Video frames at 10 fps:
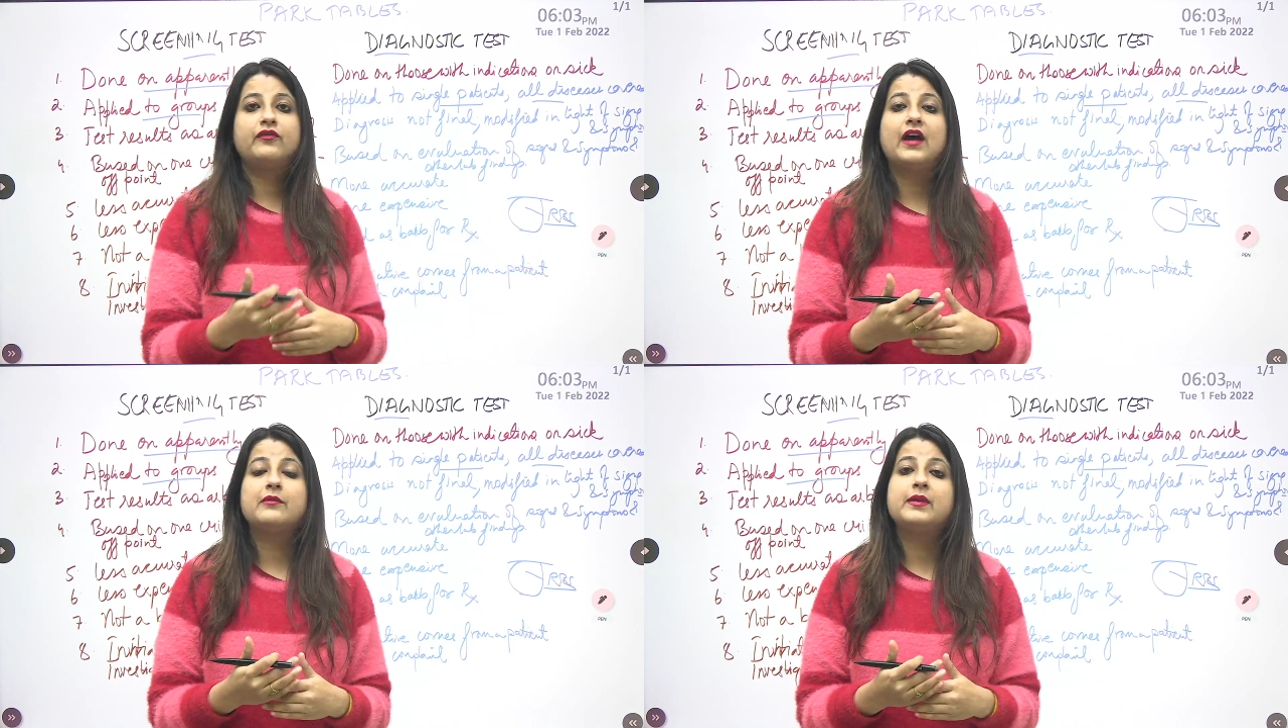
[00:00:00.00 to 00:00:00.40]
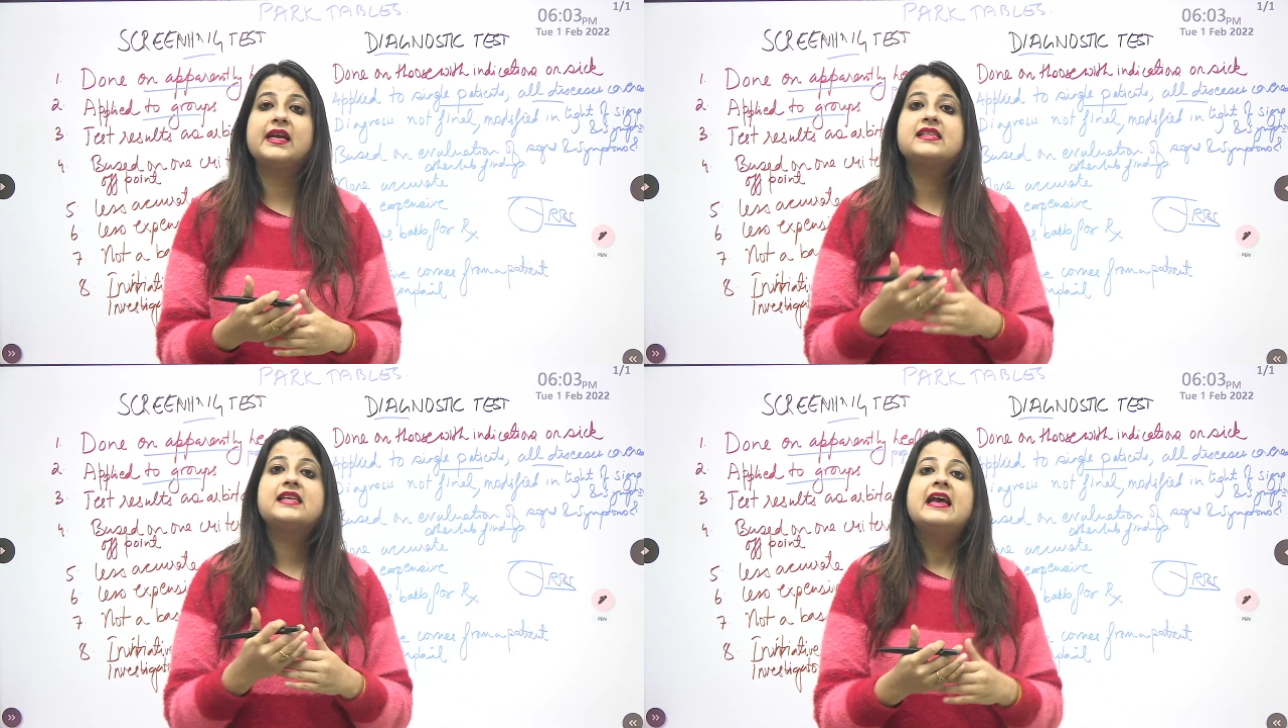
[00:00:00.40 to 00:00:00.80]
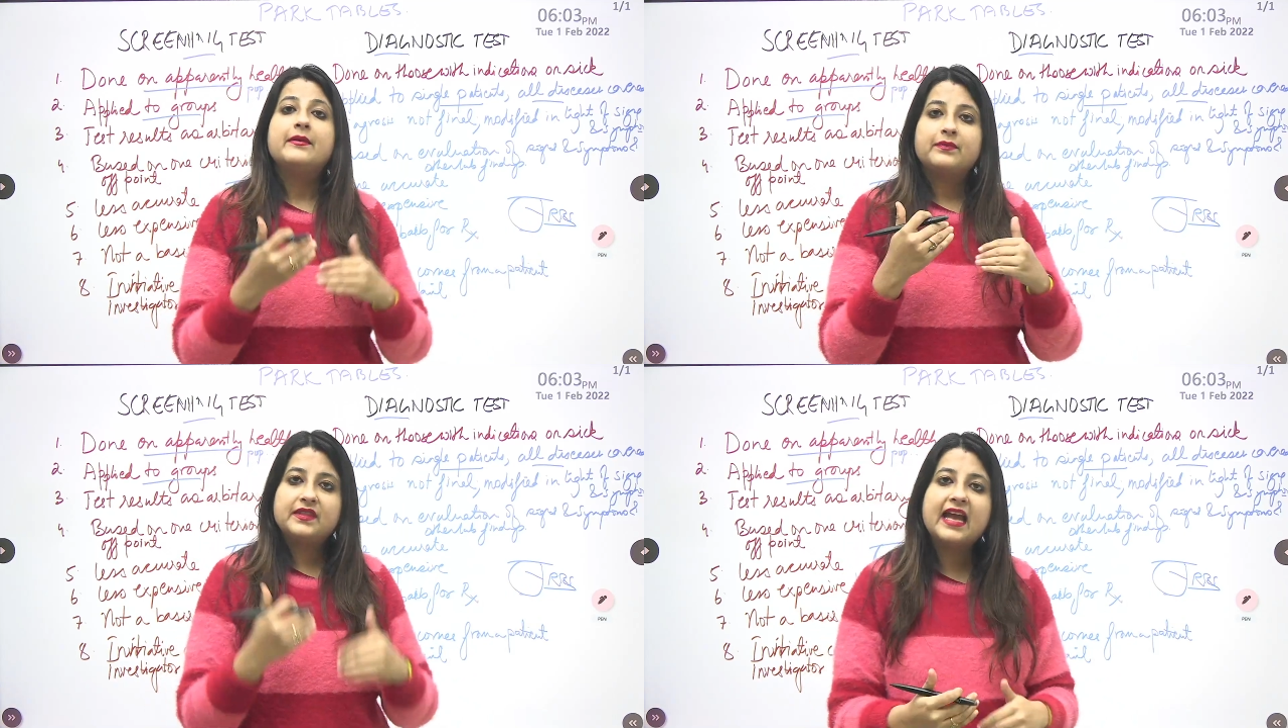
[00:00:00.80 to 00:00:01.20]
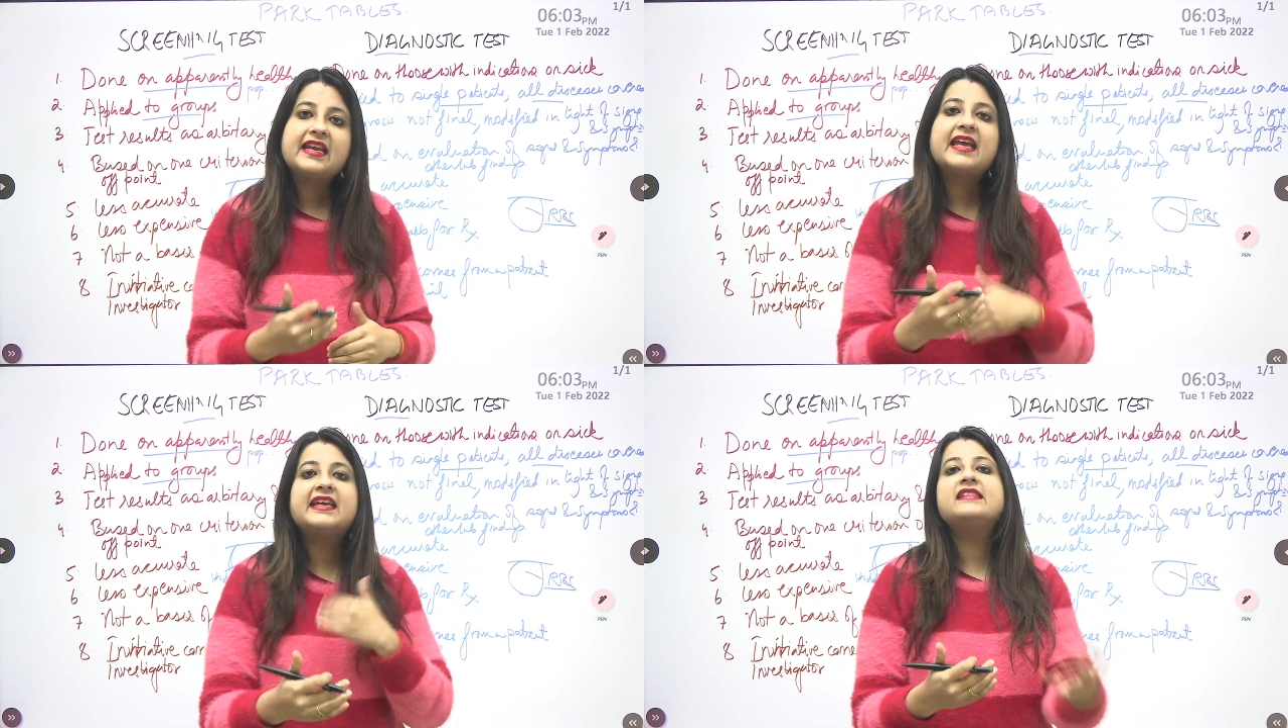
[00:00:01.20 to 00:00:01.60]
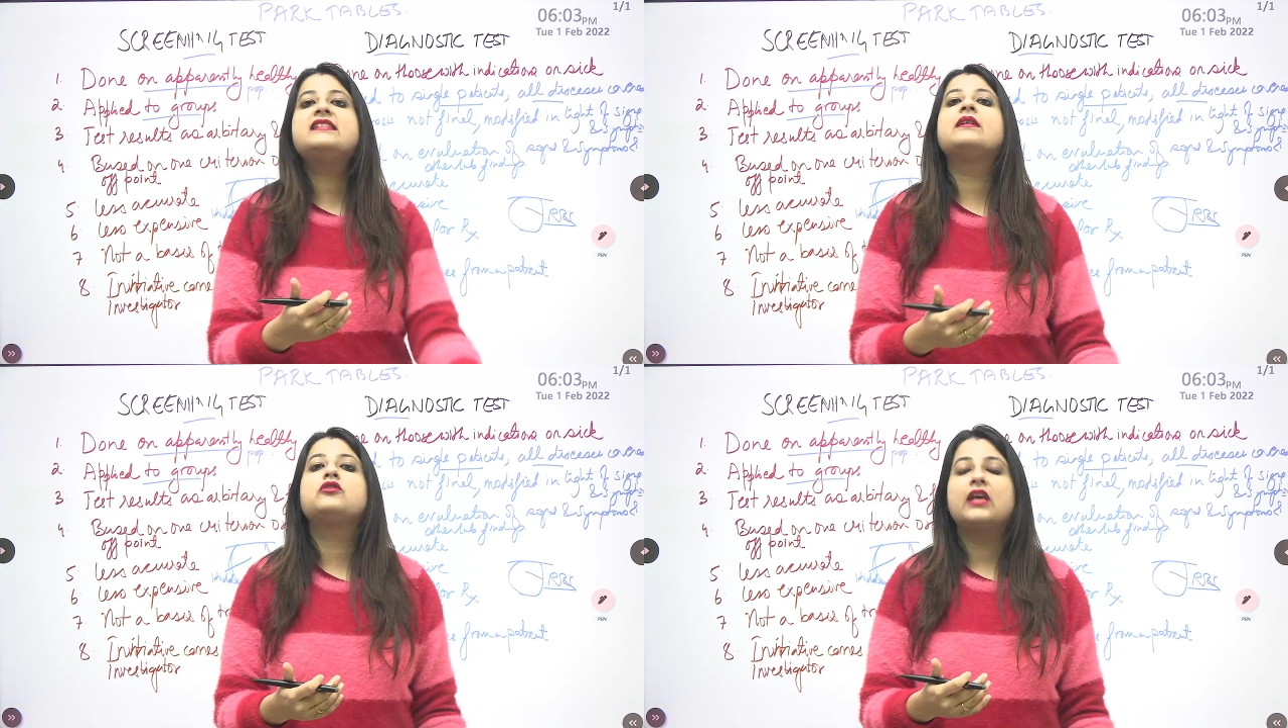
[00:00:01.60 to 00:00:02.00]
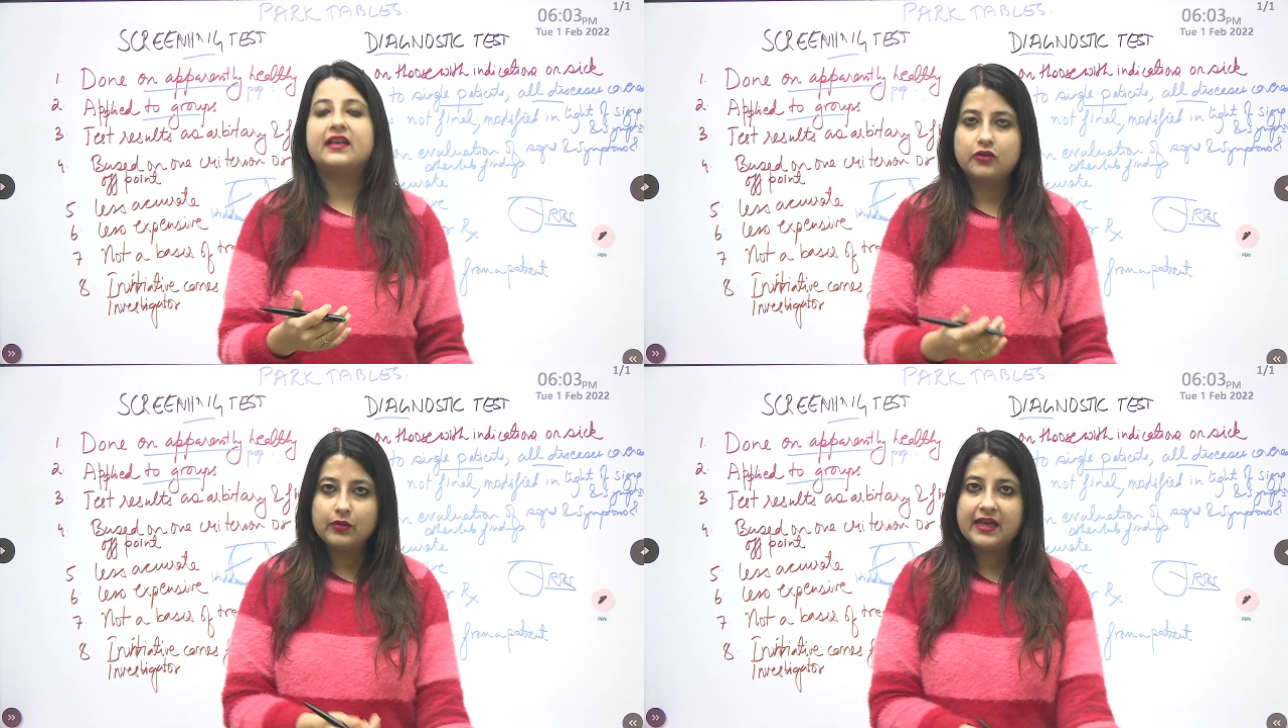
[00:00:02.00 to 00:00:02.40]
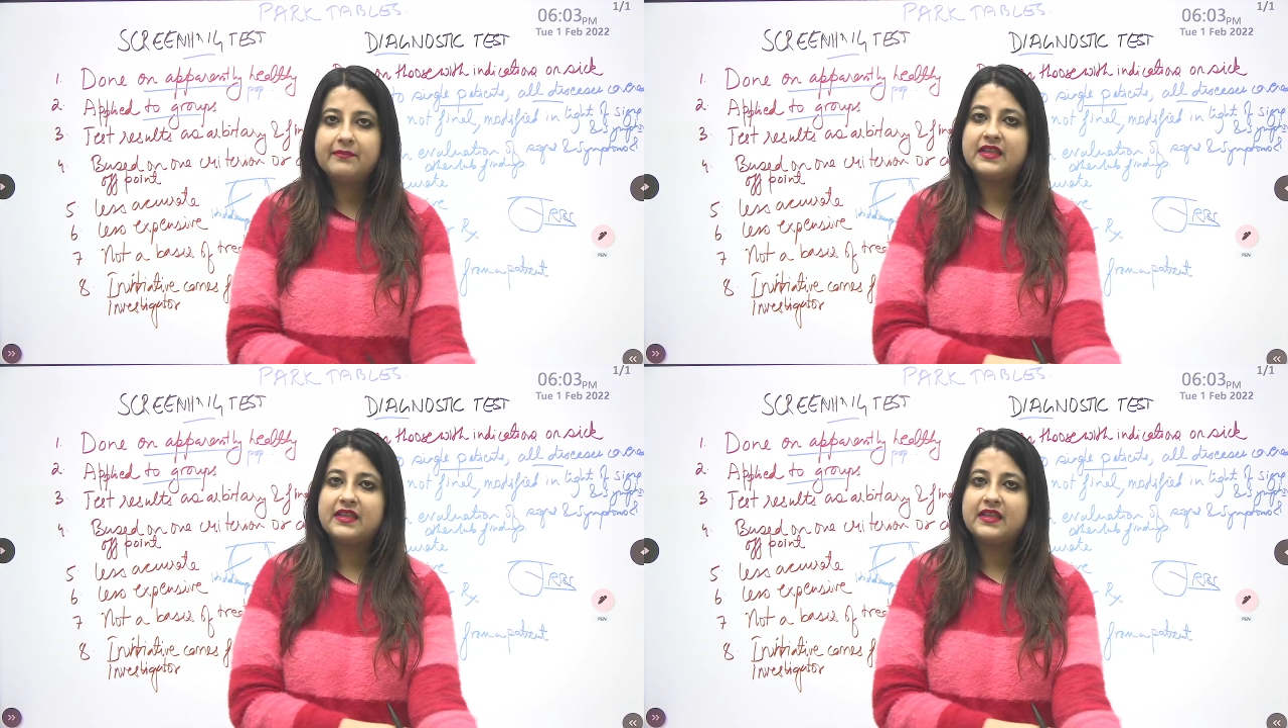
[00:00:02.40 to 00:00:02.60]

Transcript: of RBS, then I can subject to